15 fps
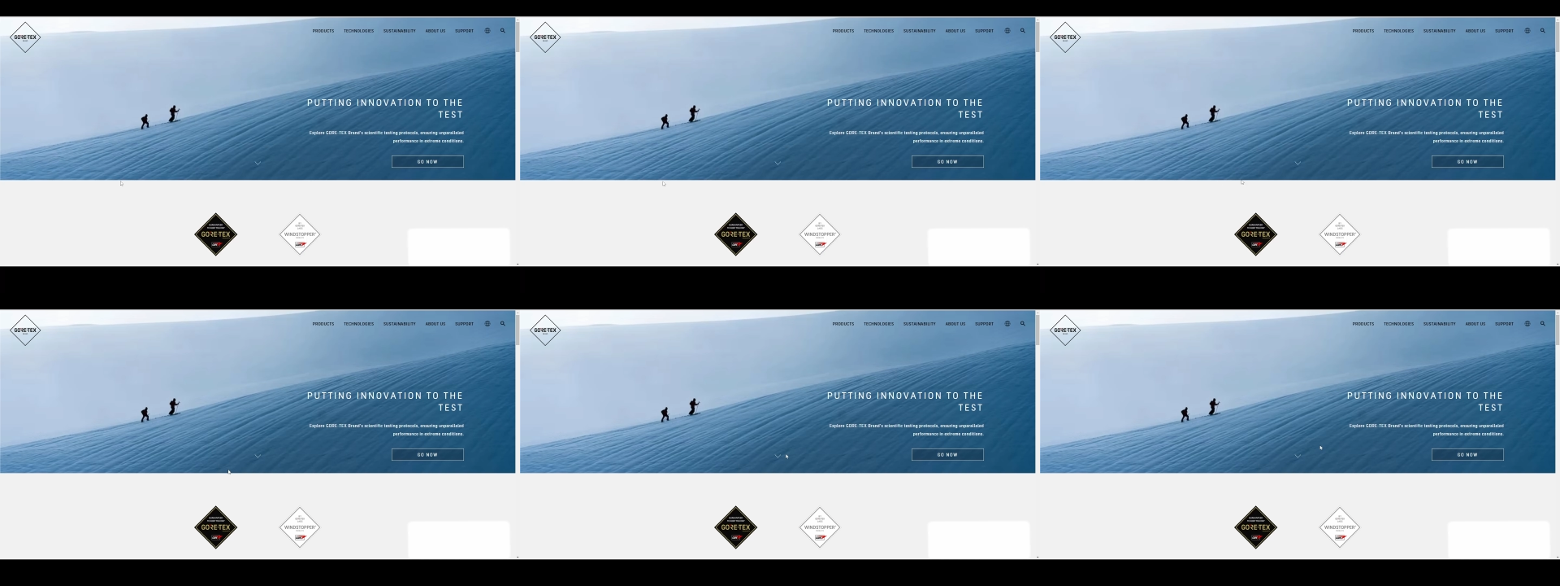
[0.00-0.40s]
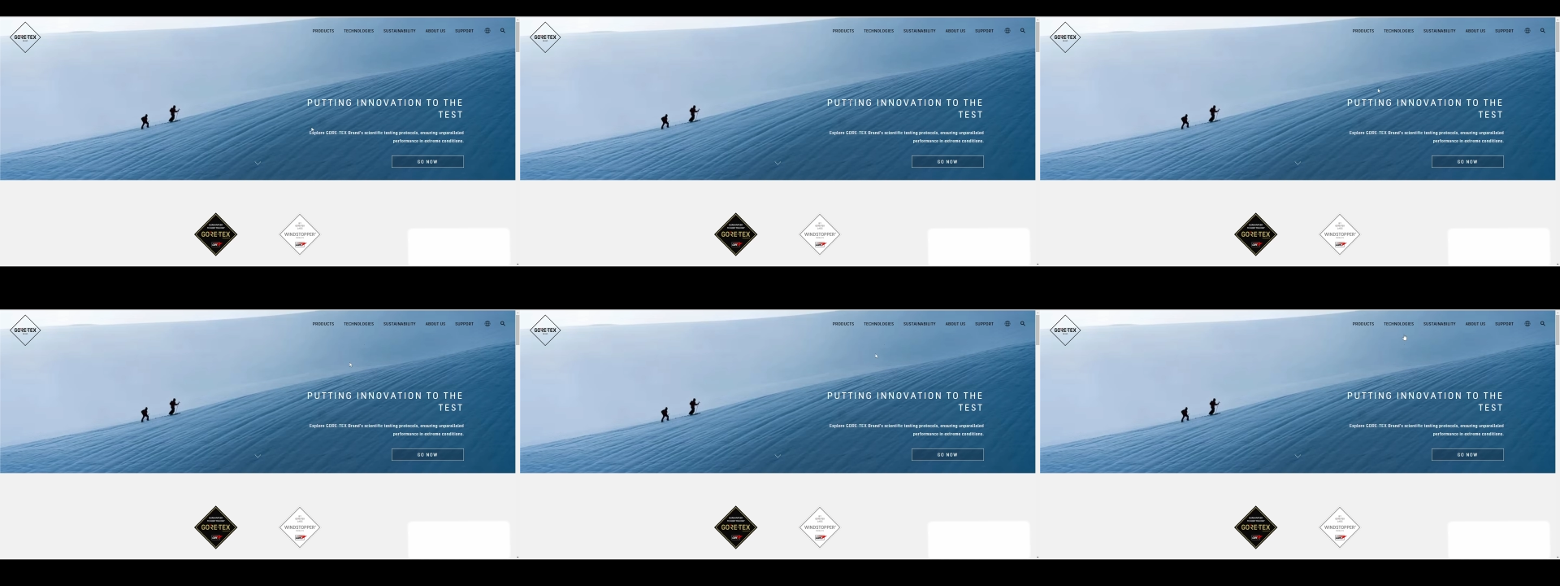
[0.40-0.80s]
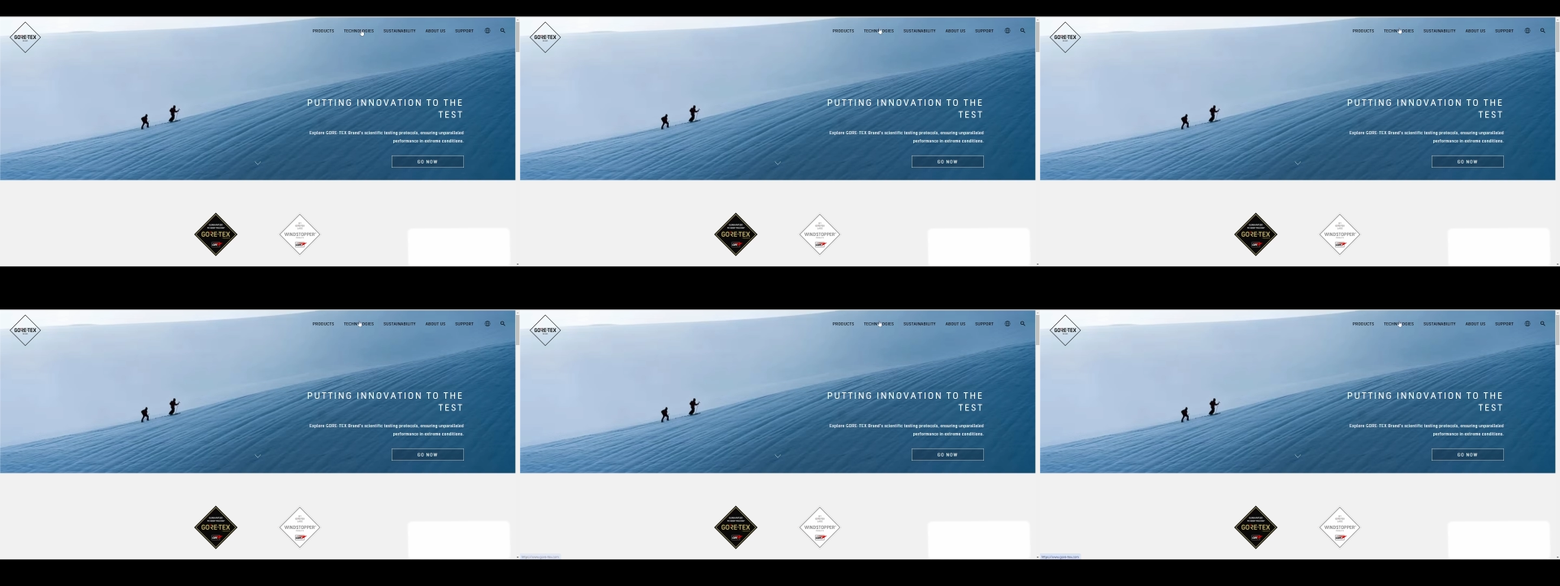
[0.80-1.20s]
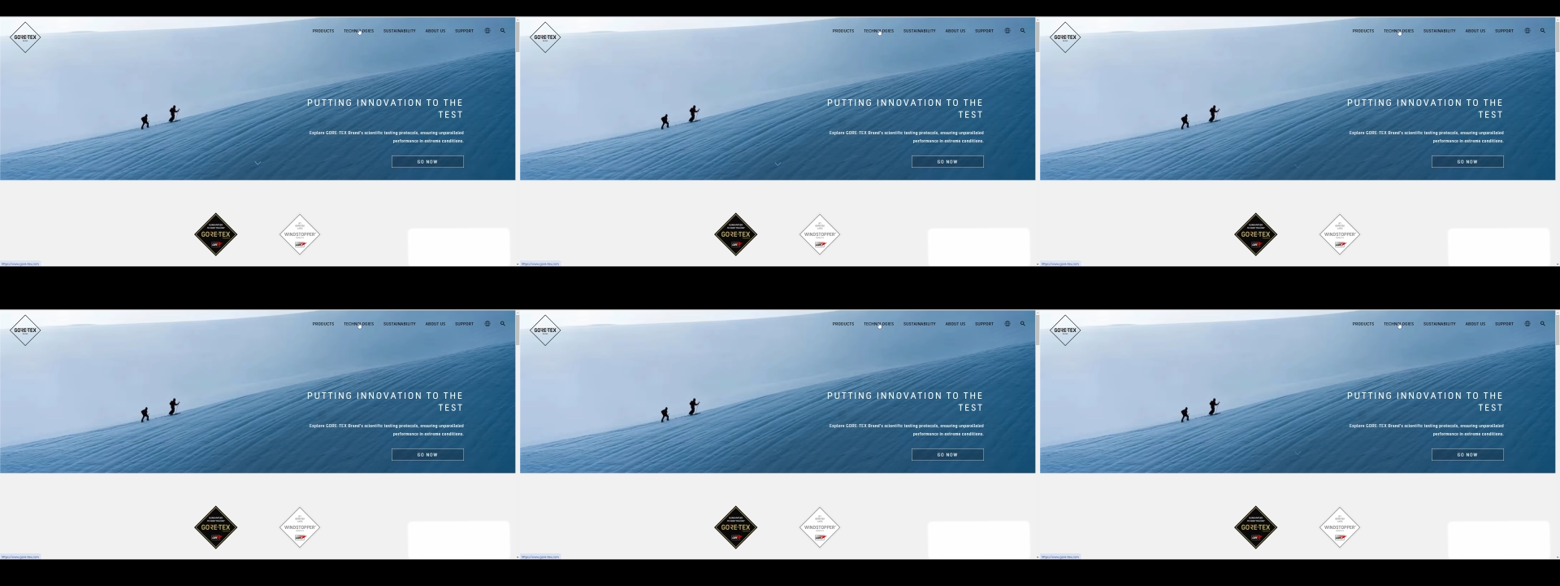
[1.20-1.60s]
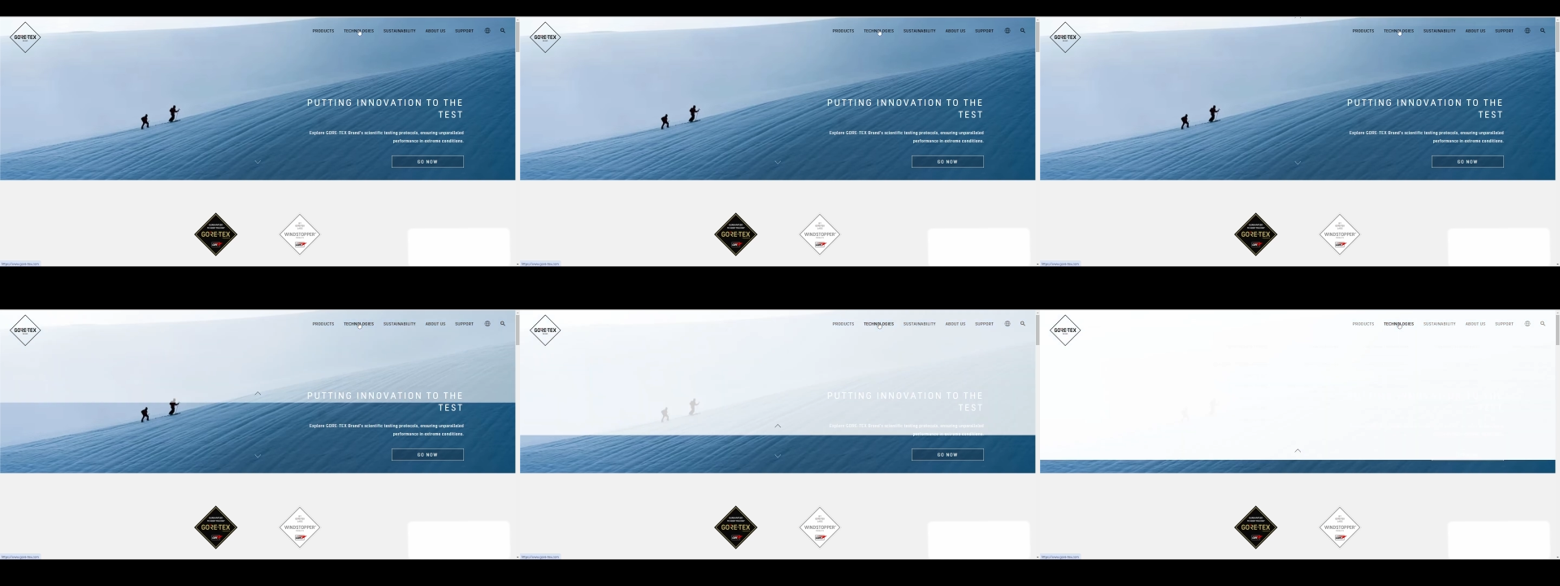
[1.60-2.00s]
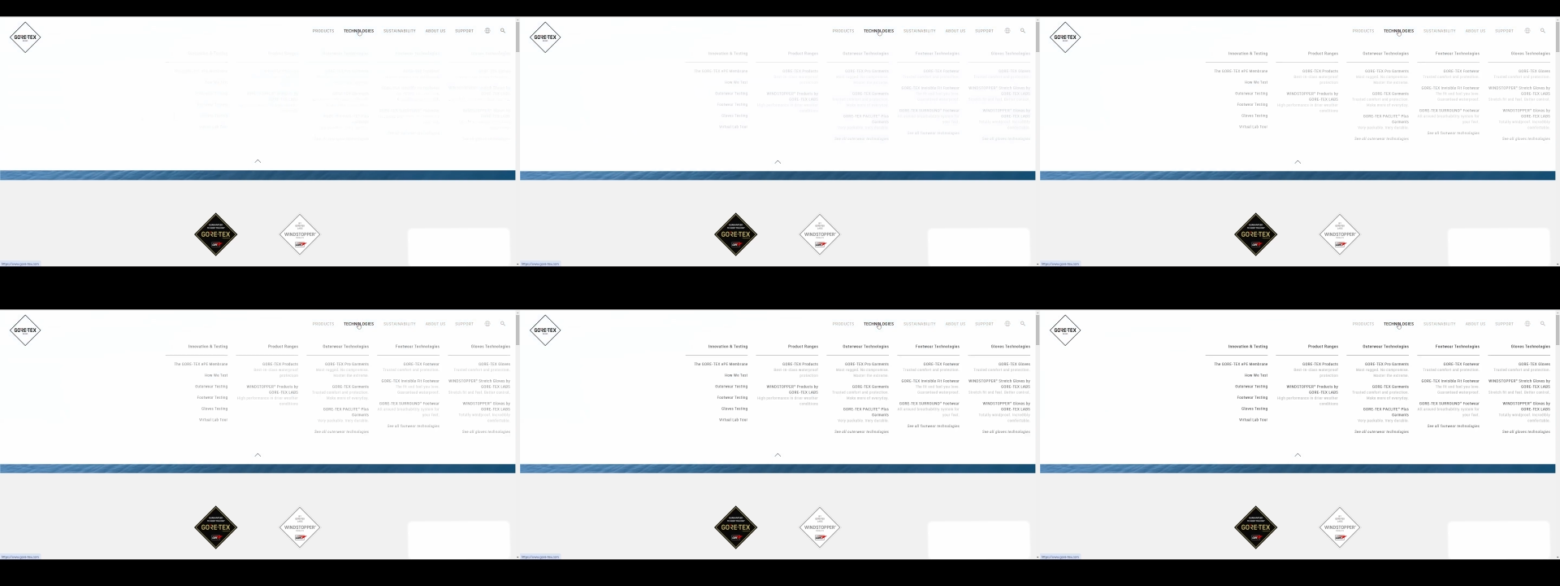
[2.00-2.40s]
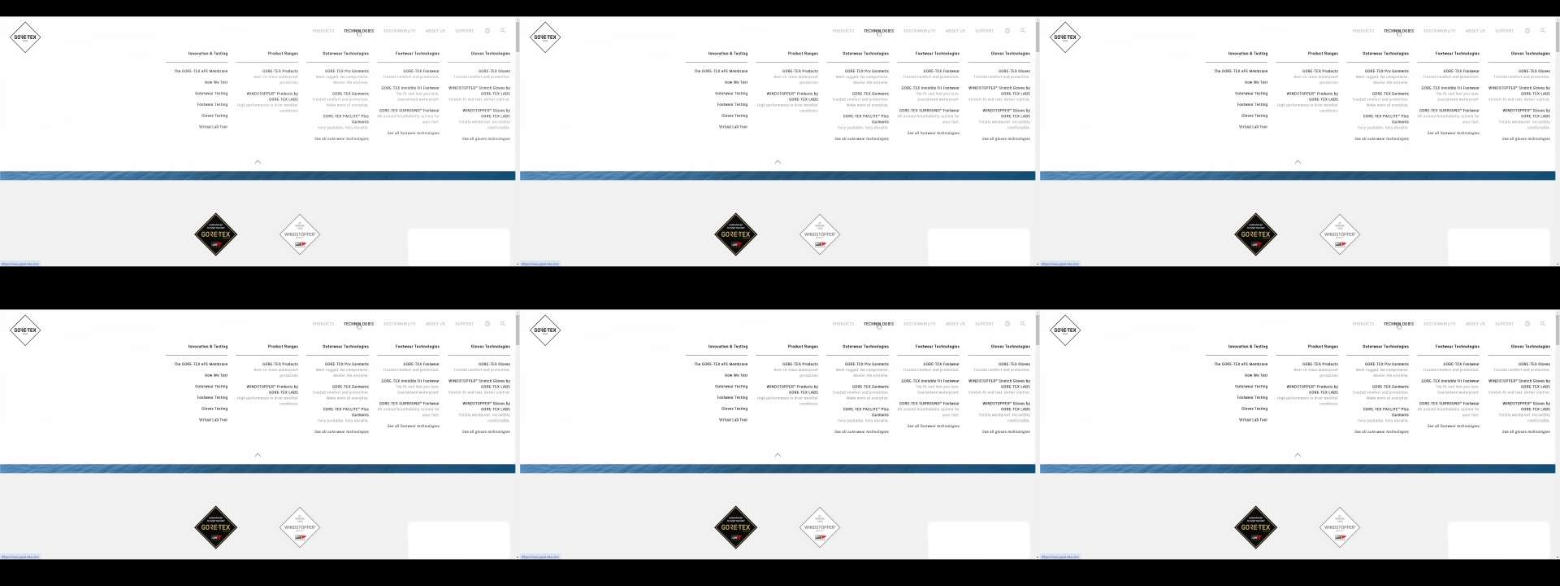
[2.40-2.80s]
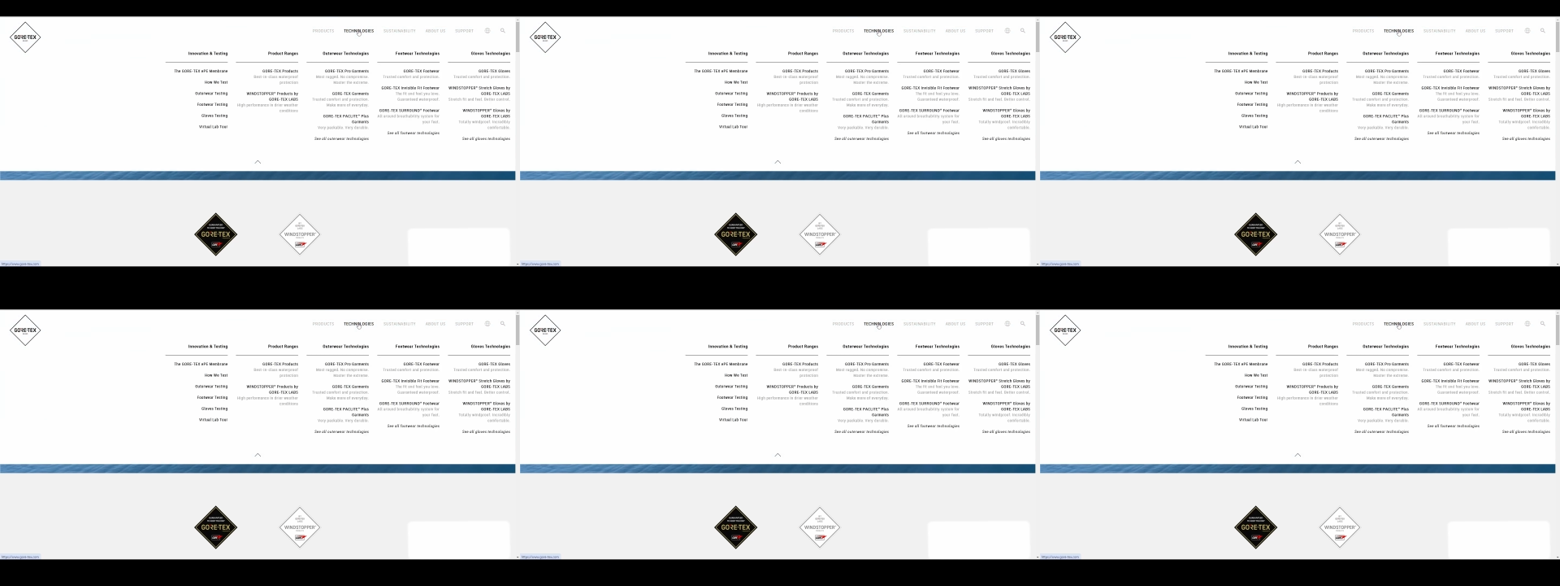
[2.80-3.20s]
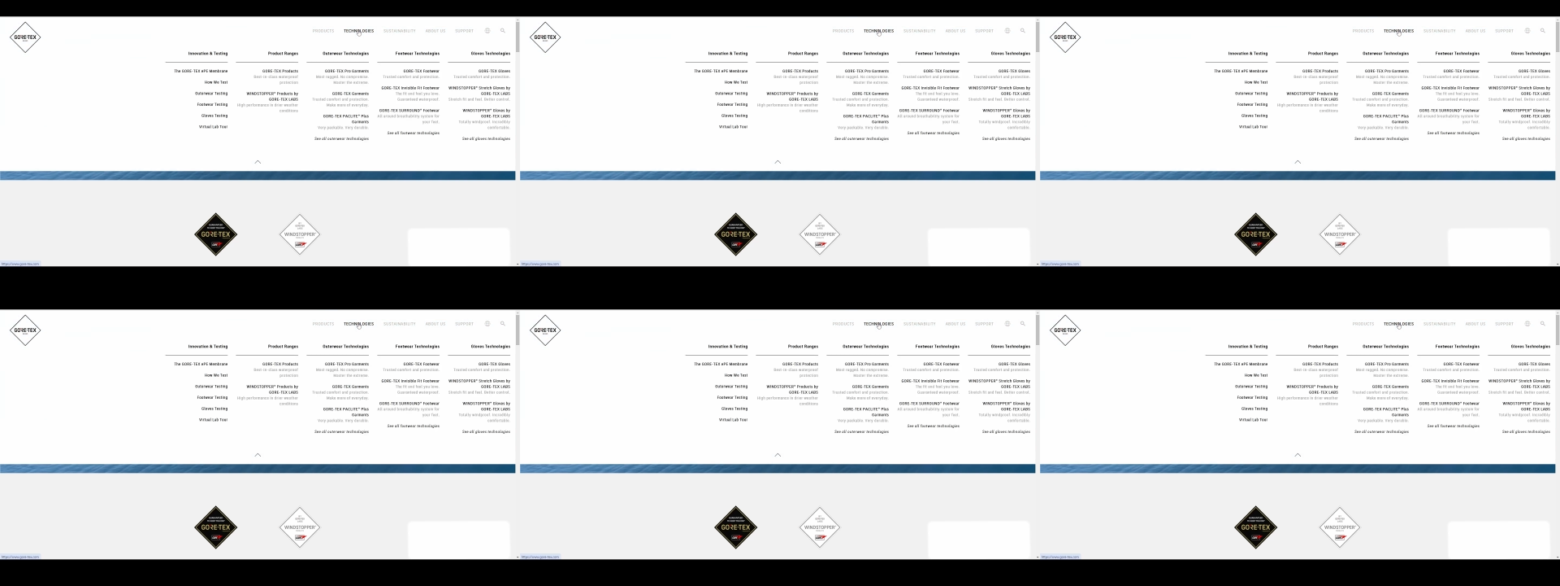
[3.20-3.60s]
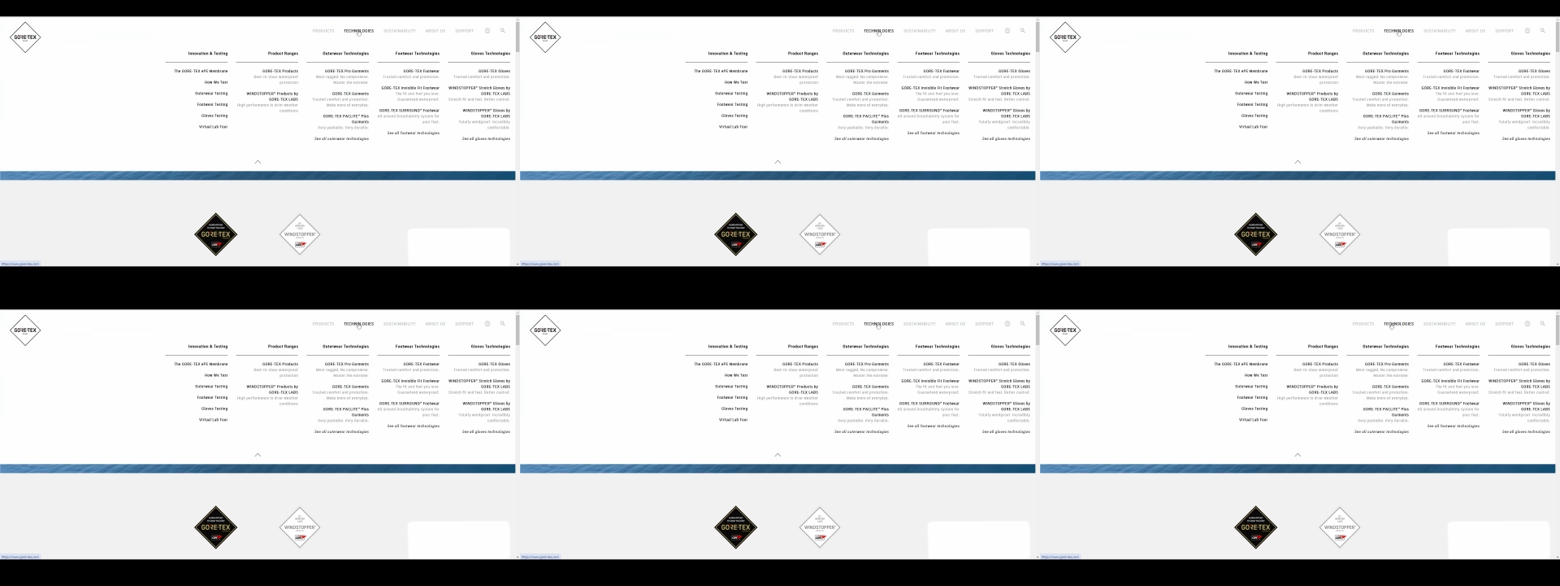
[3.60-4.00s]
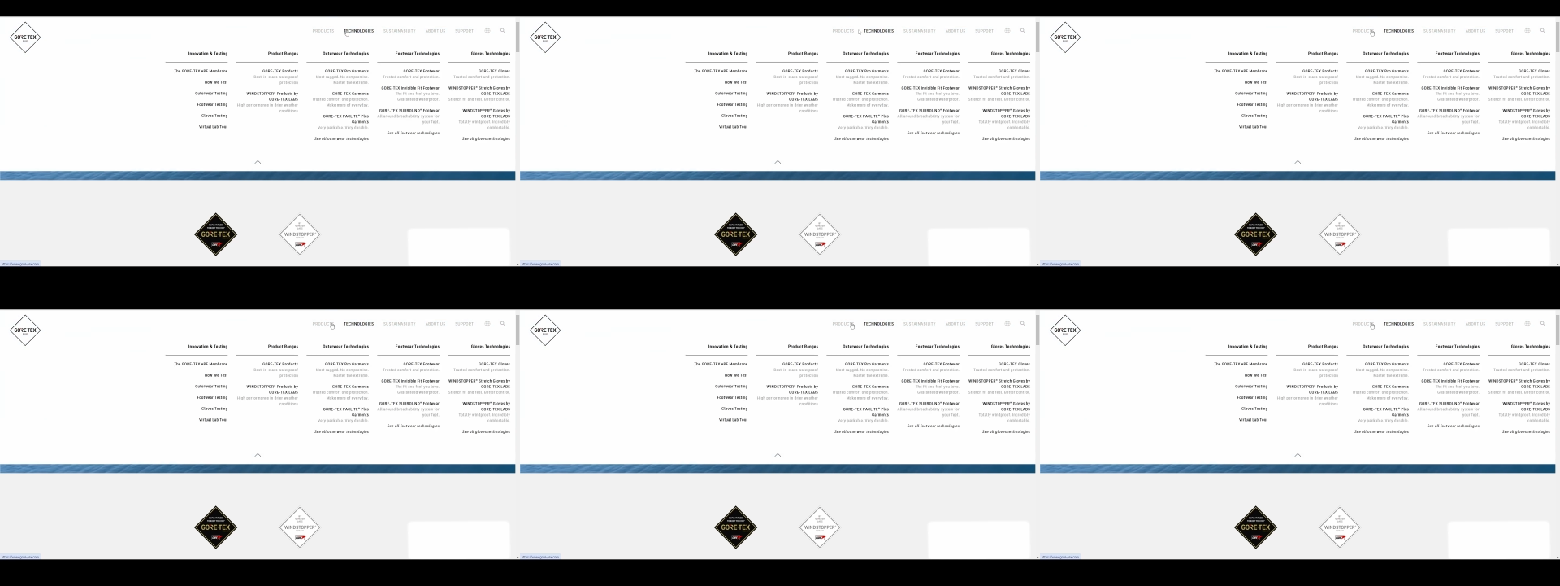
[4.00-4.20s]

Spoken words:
[unreadable: no face in view]